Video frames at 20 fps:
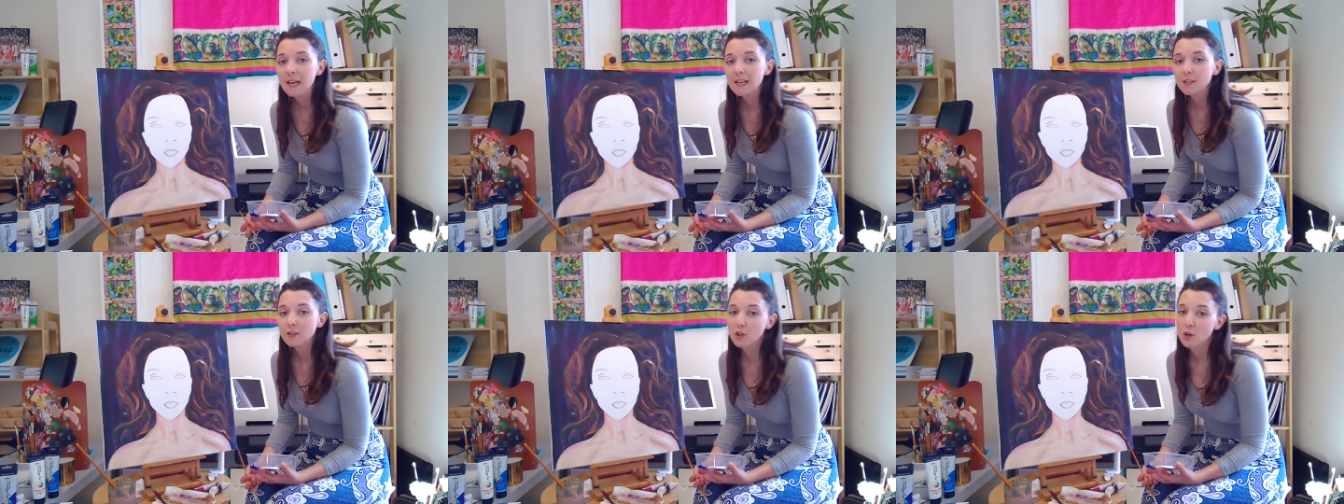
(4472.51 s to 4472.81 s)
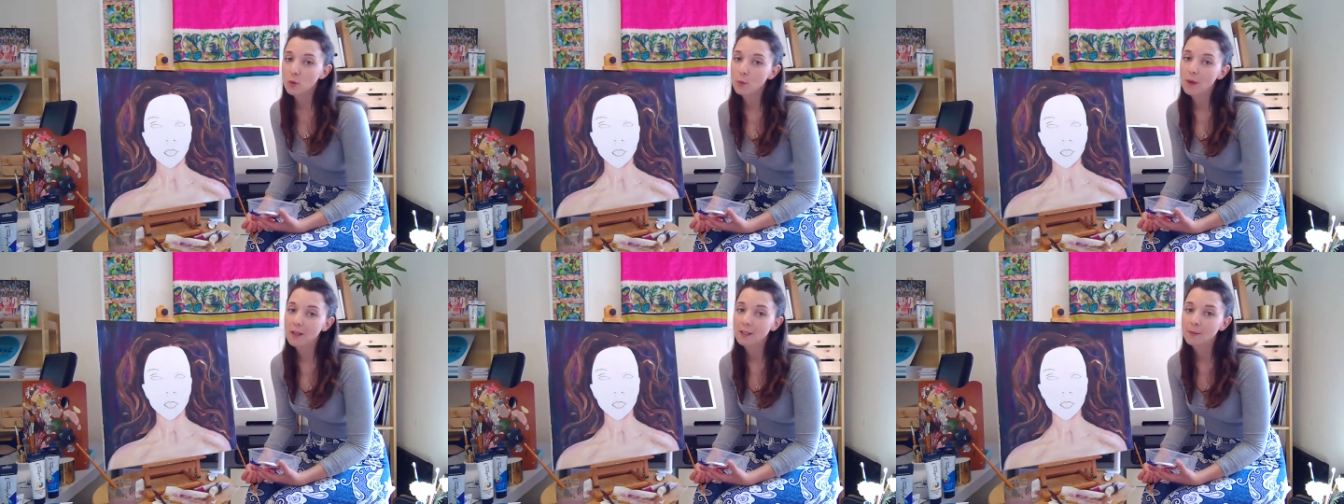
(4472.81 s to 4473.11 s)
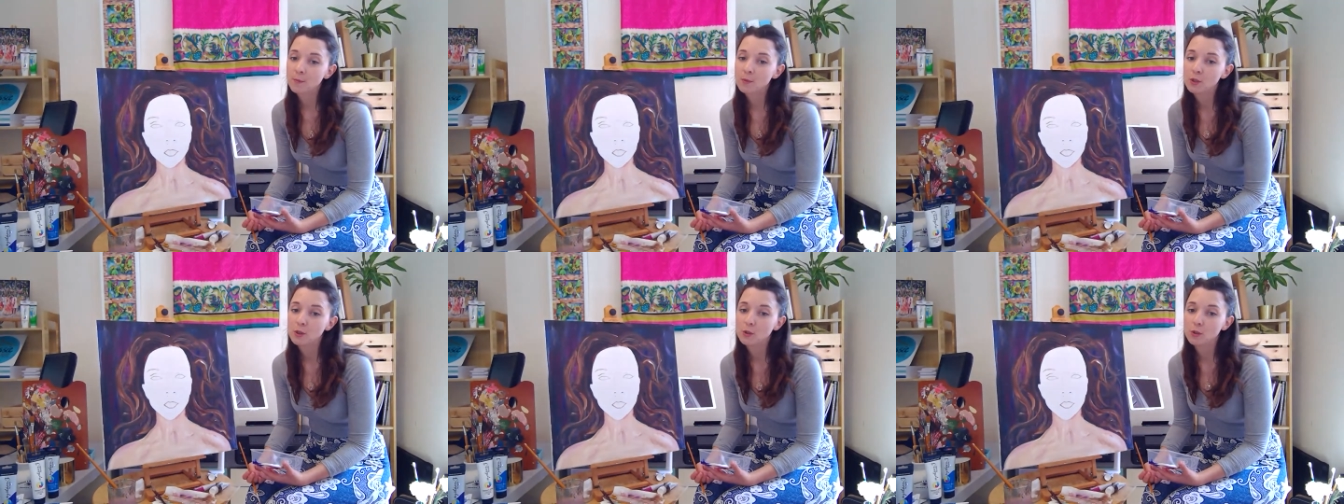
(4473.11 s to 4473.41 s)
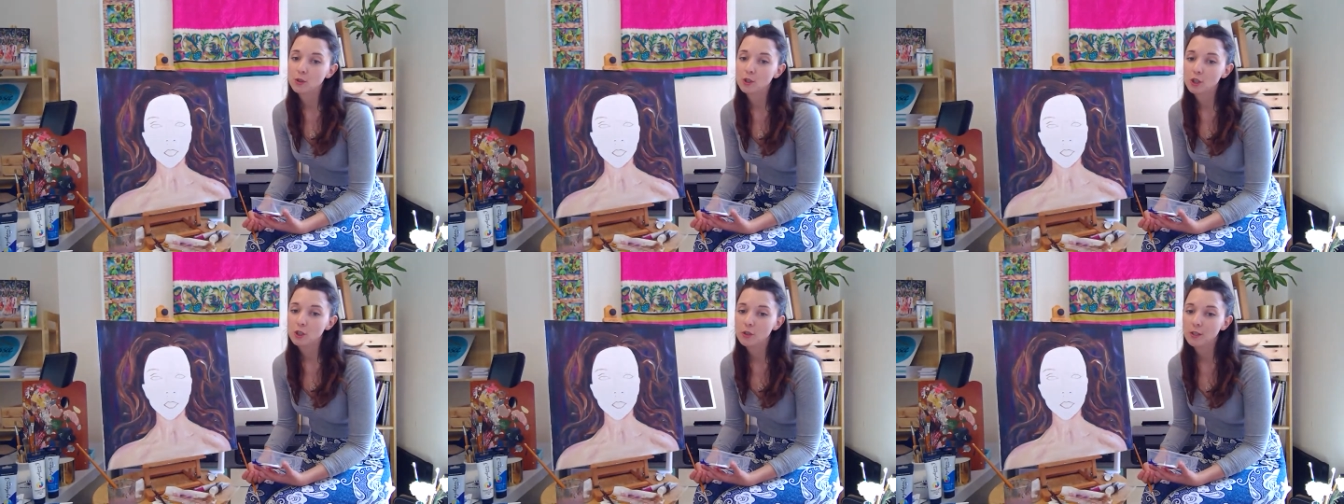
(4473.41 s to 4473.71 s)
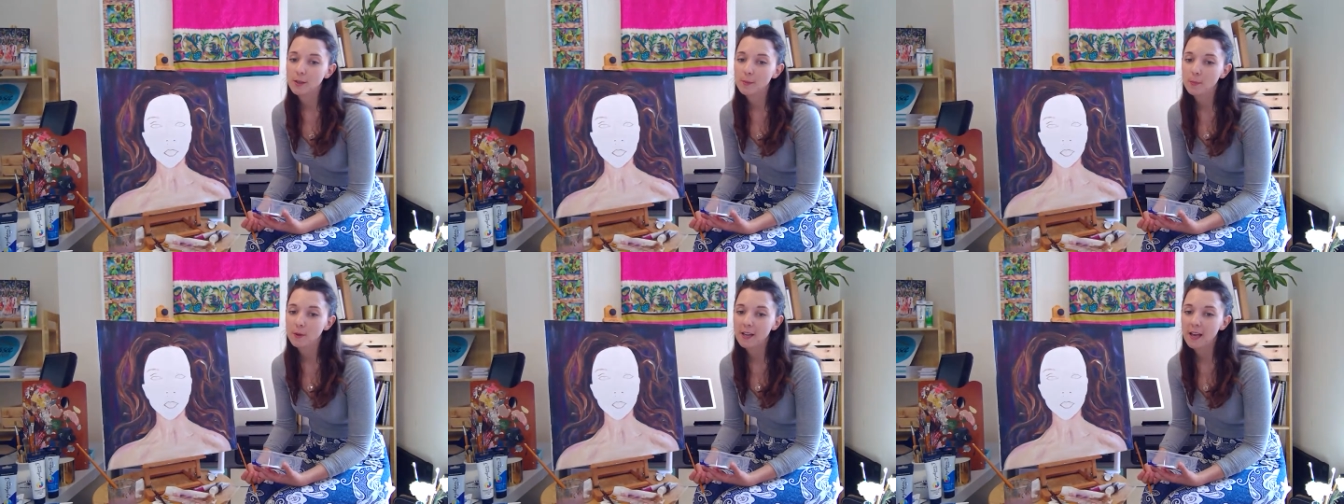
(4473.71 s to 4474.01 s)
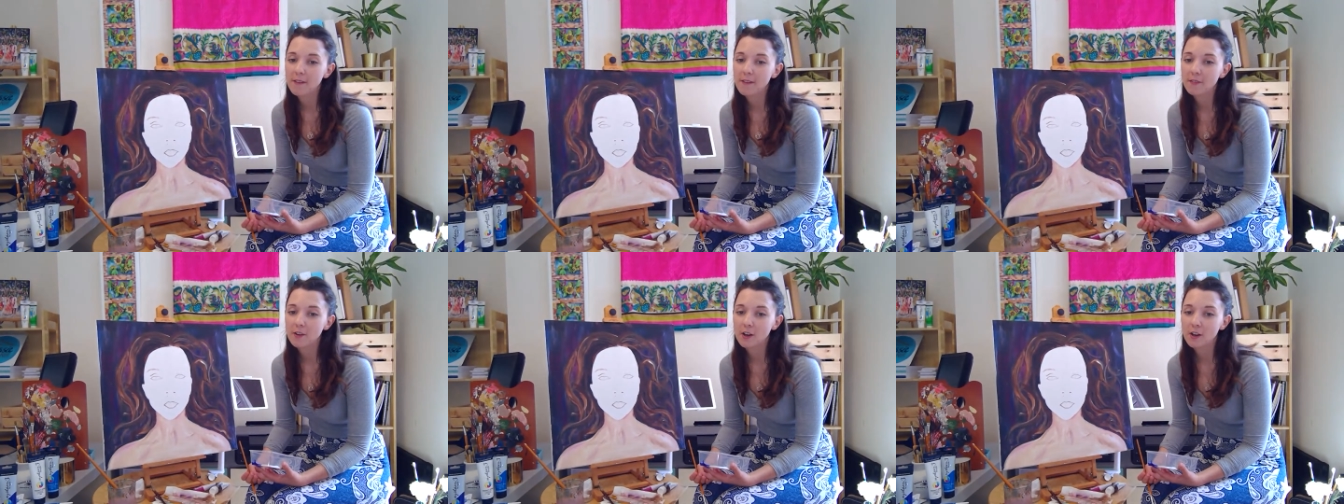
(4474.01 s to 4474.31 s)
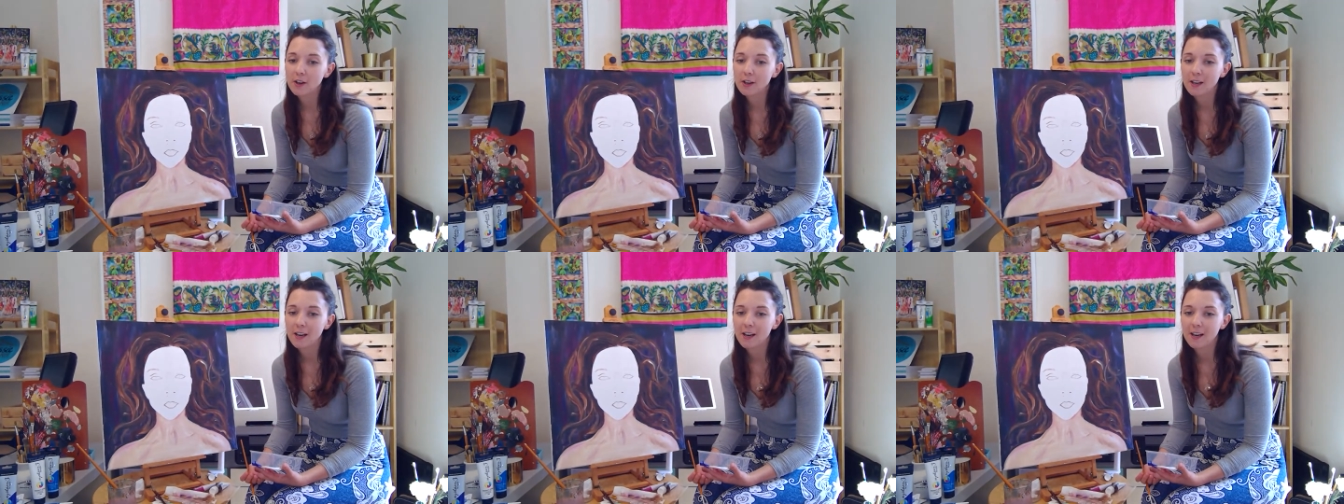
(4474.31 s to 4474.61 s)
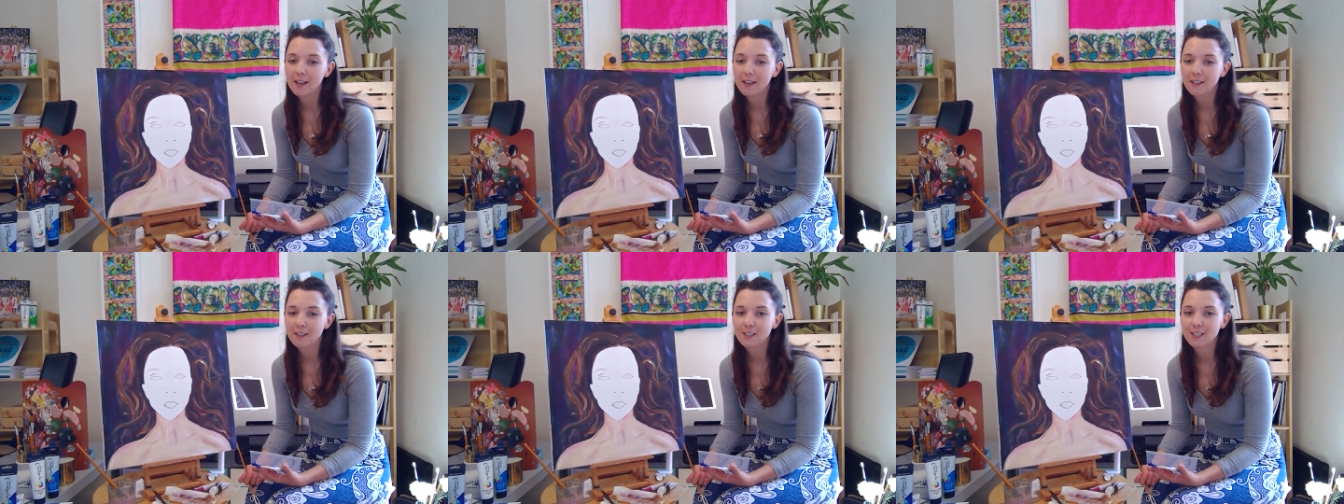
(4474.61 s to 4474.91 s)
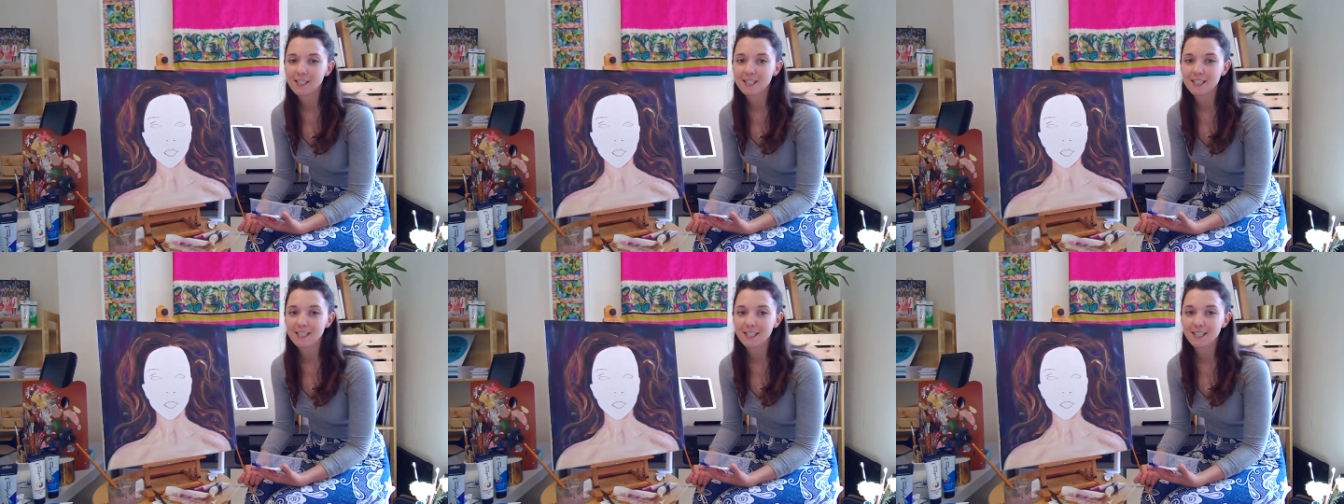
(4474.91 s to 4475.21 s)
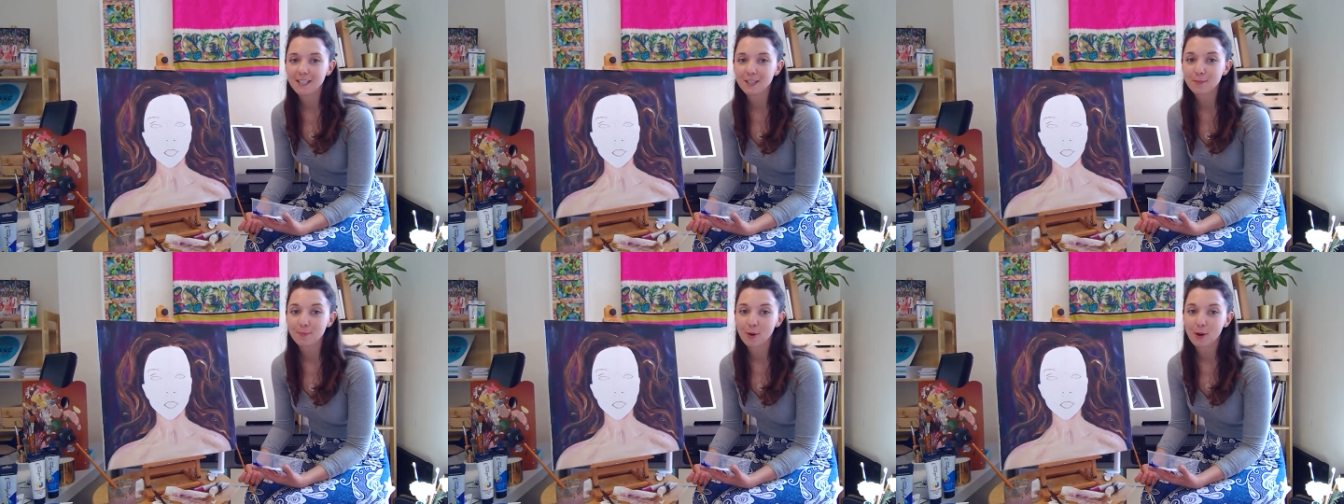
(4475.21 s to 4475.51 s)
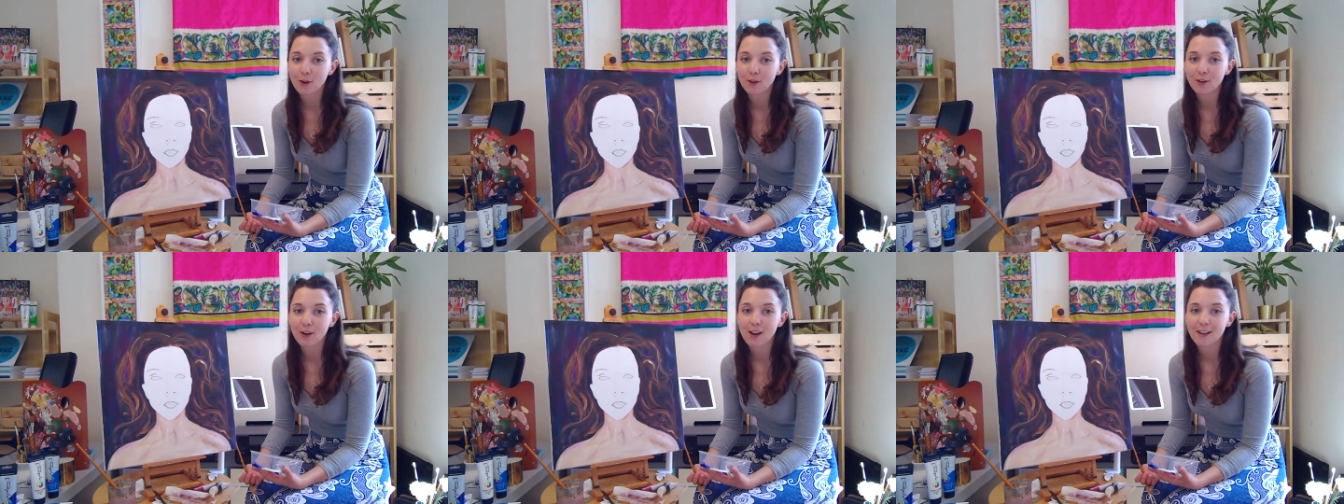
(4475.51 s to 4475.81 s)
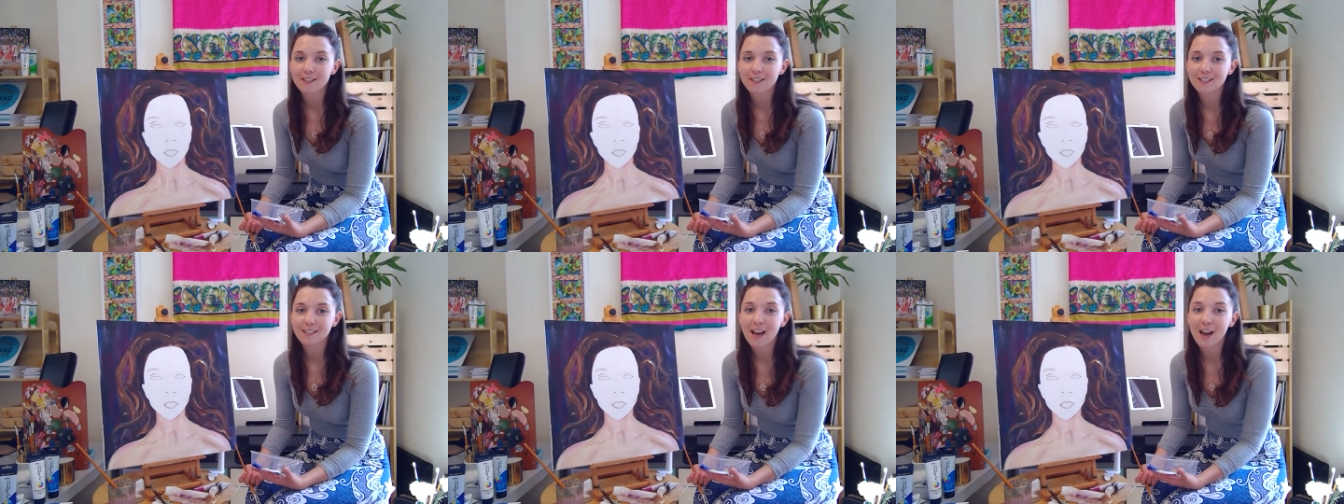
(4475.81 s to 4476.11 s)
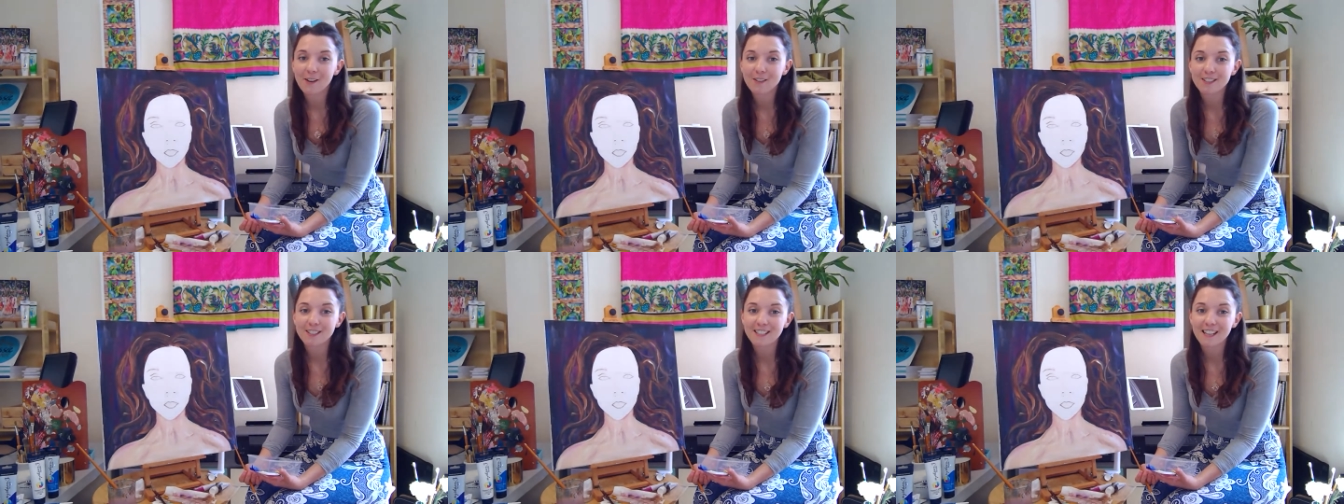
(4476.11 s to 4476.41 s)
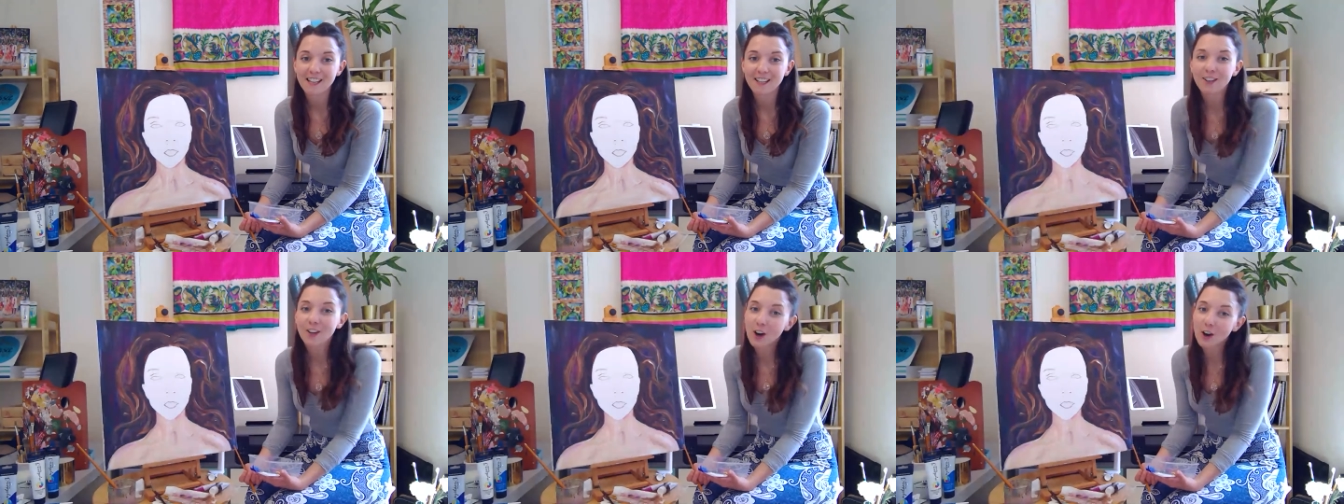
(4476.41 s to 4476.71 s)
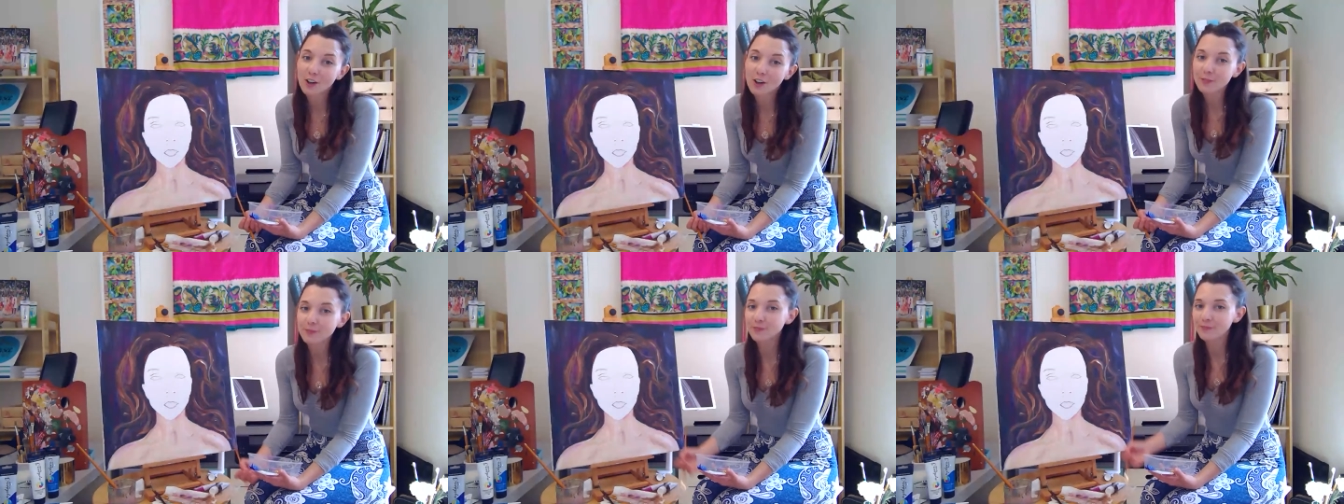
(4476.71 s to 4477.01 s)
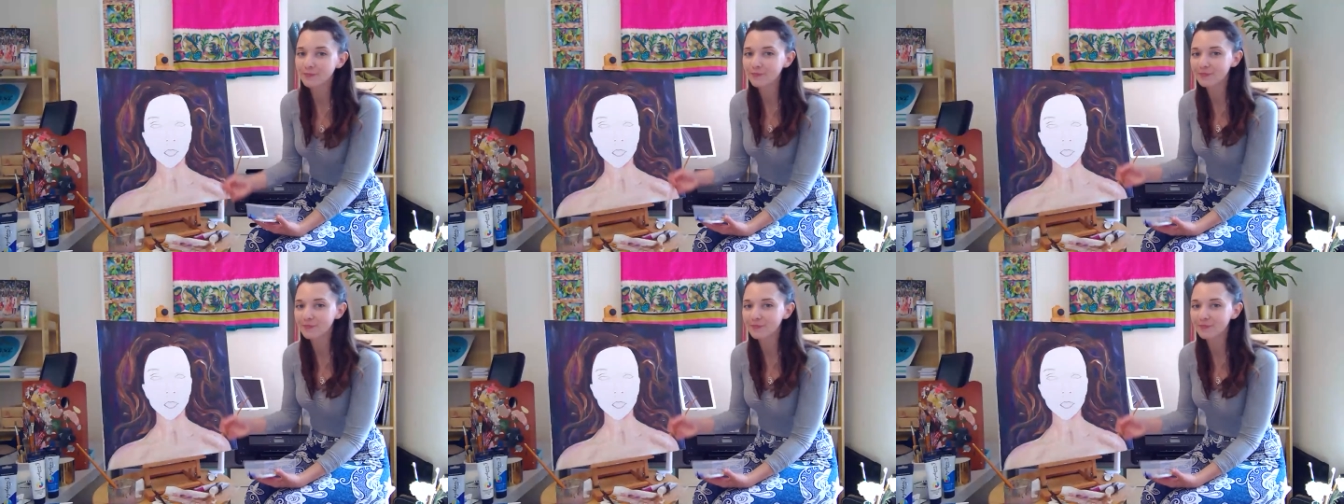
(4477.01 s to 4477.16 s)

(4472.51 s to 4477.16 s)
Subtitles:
So you're welcome to tune in whenever and to see the progress and how it's getting on.